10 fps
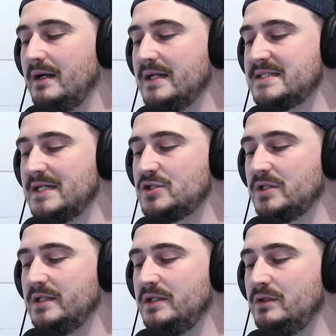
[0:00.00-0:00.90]

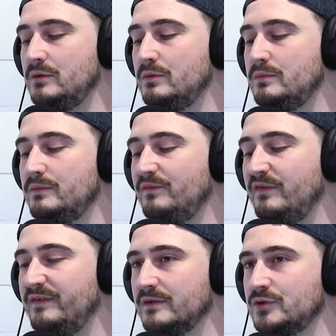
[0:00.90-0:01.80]
essentially you
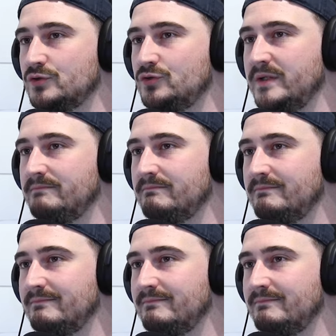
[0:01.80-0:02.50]
fulfilled your dream